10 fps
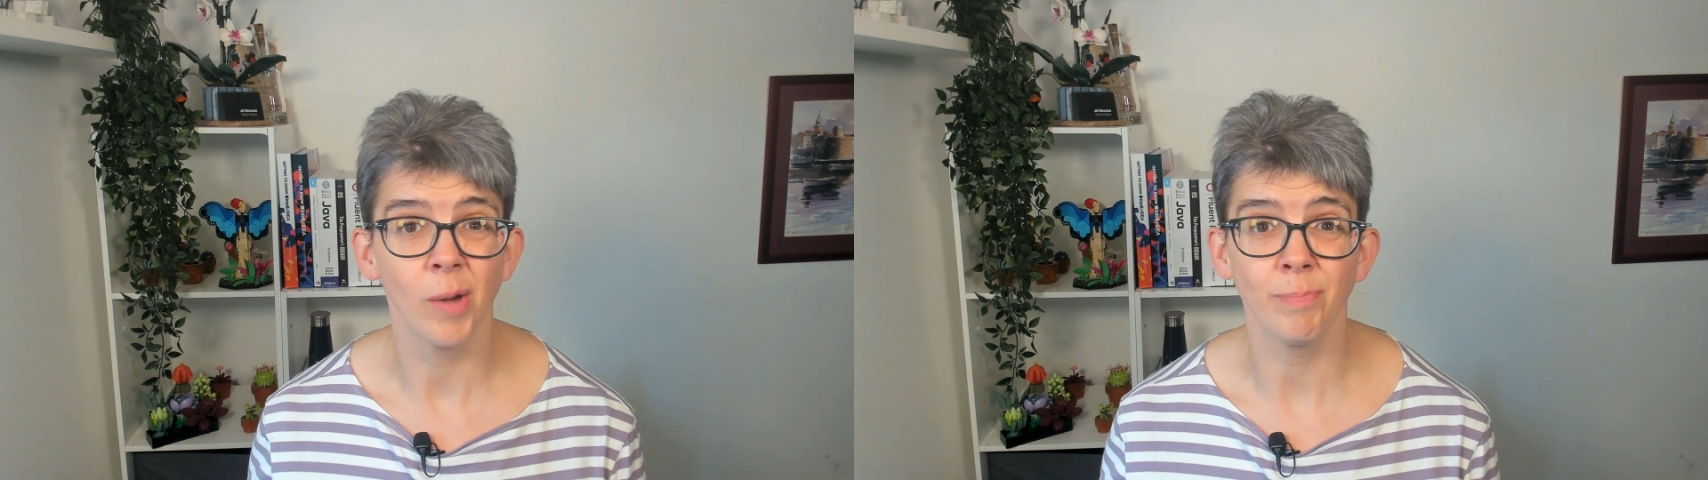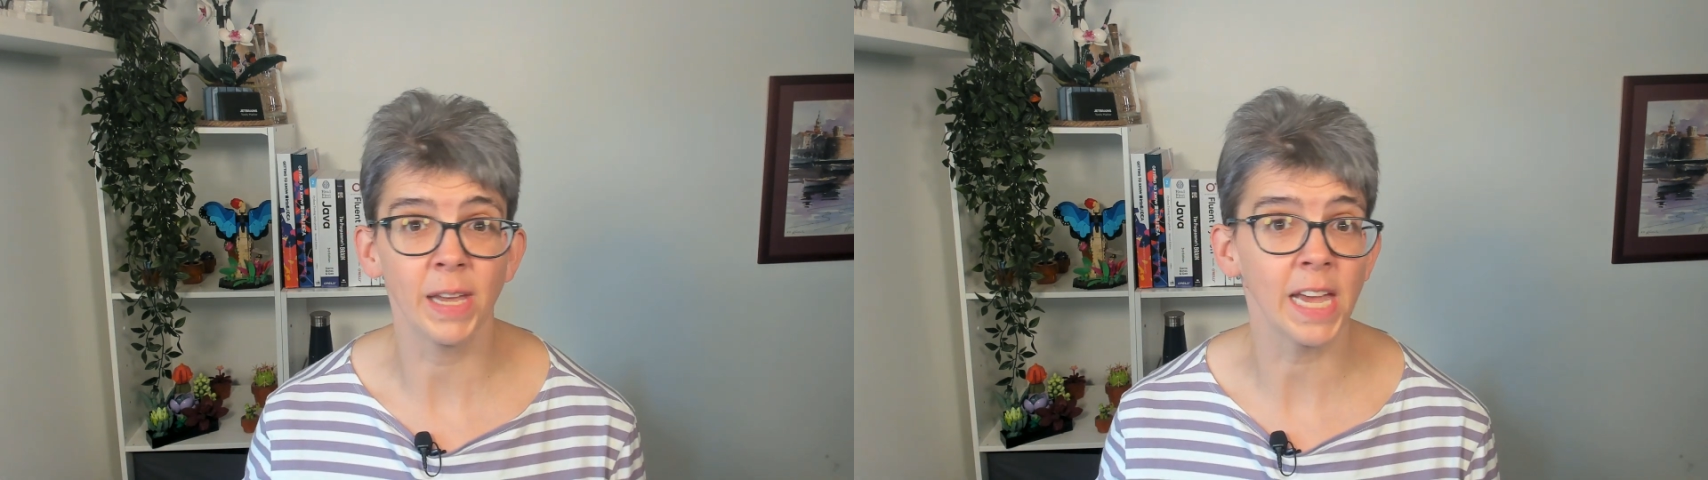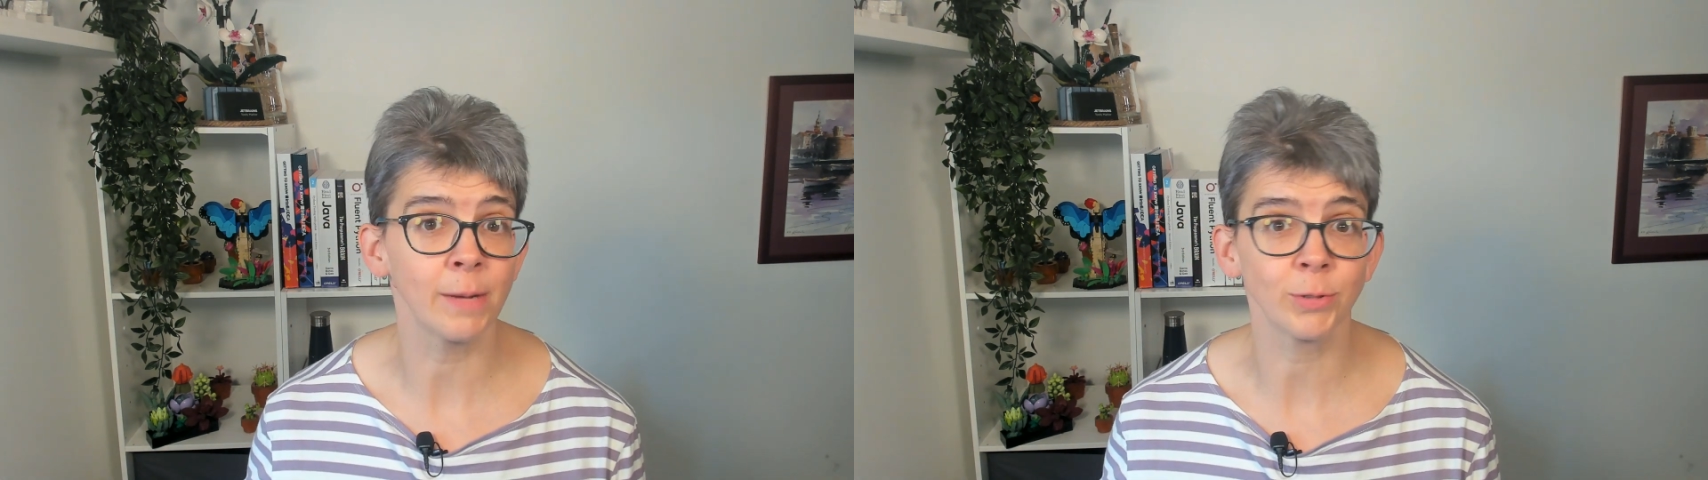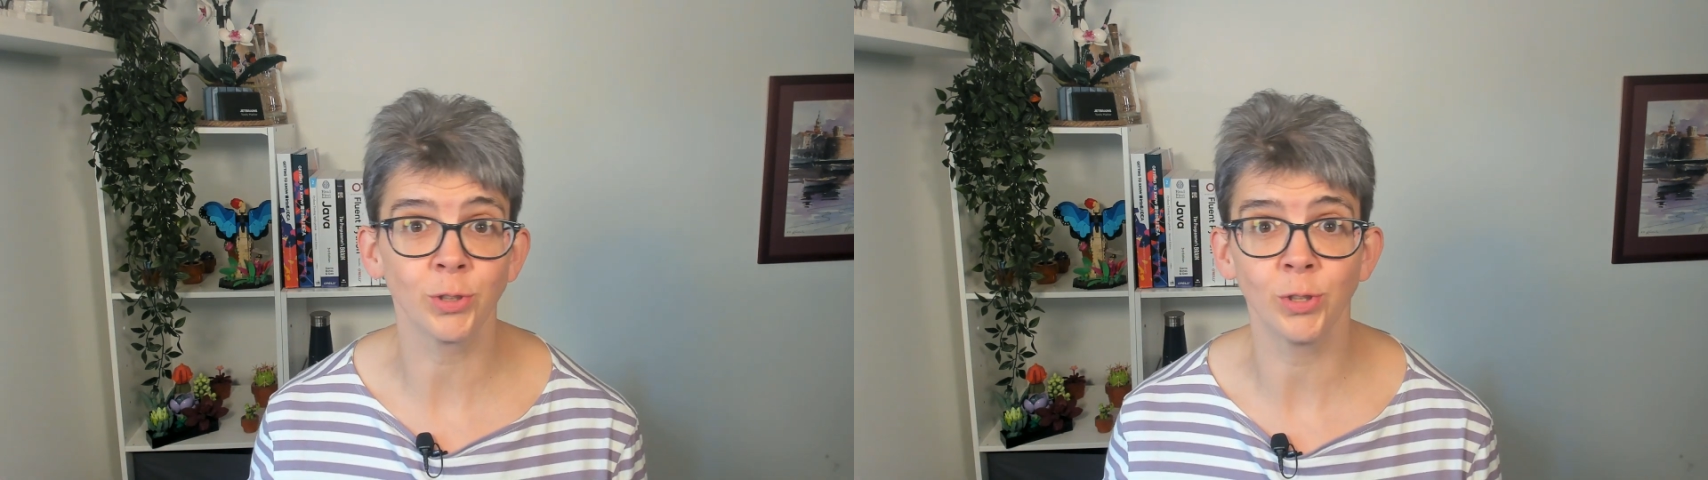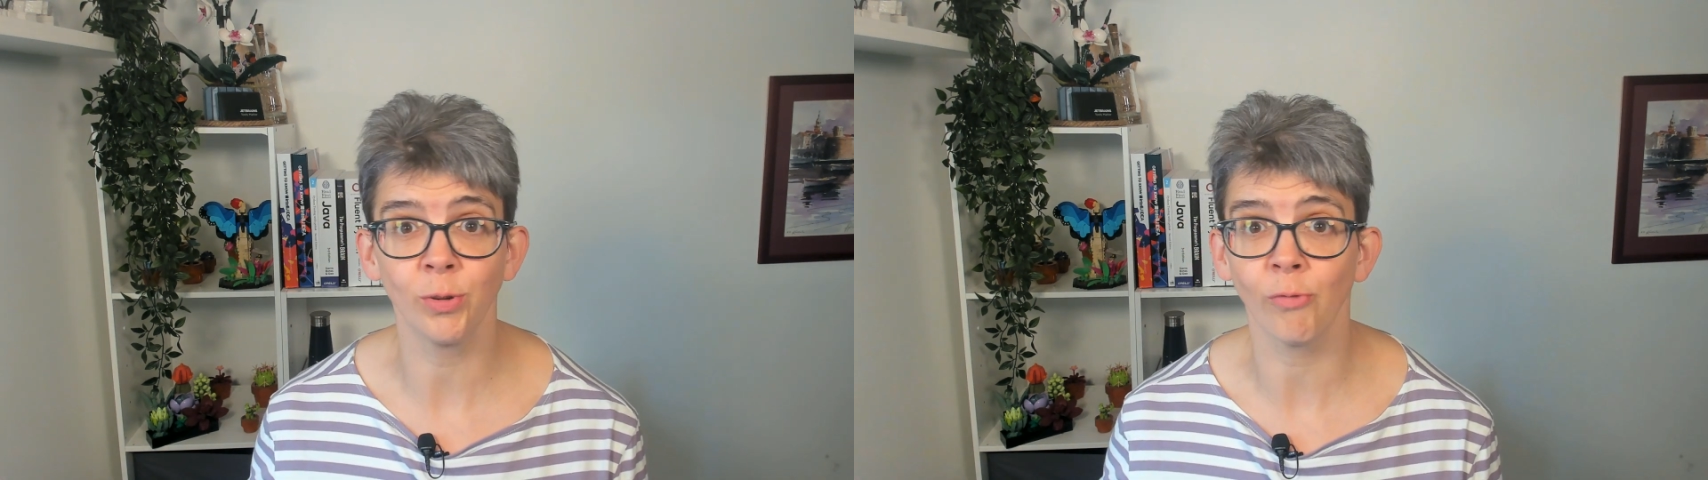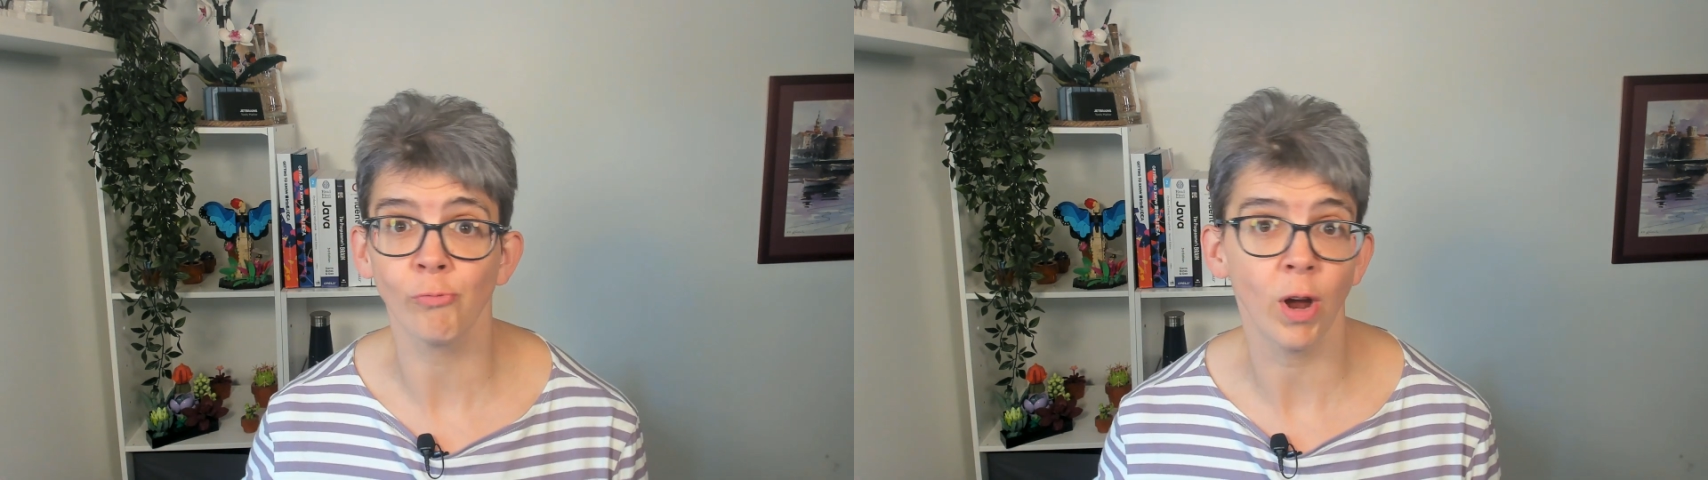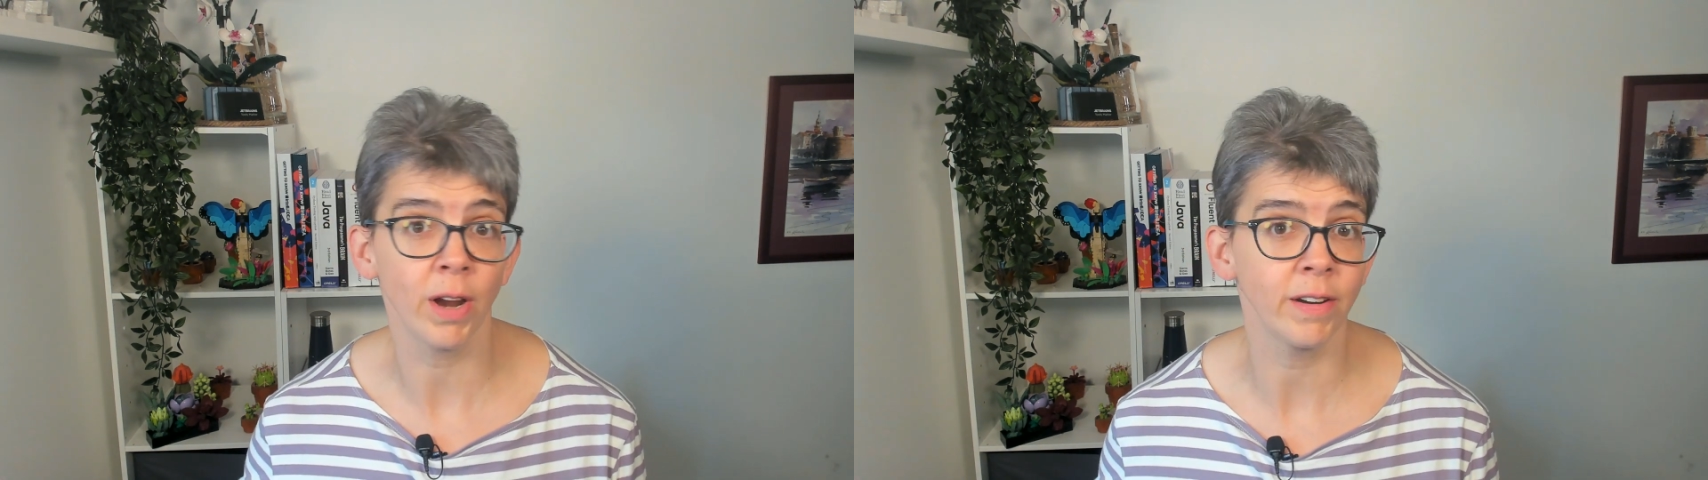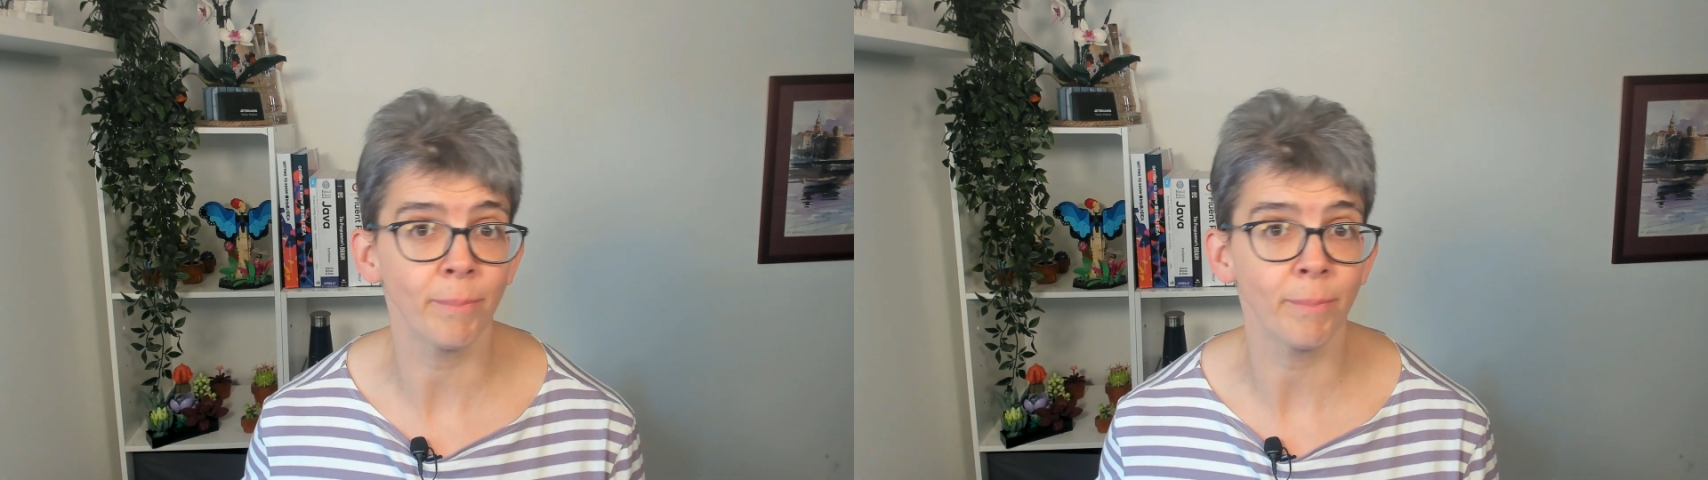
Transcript: being able to run